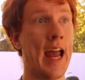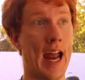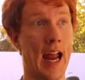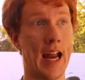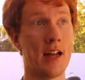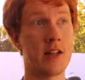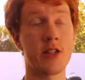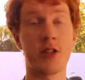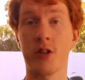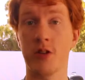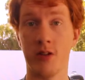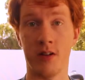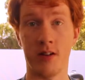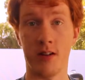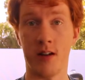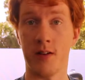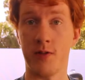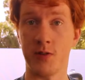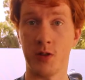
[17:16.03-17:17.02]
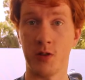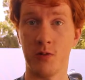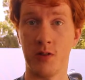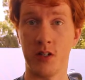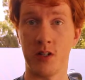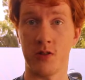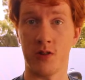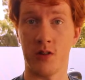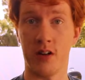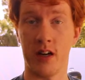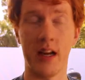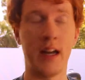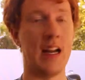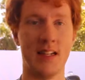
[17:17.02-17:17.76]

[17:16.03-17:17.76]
and good enough to enjoy.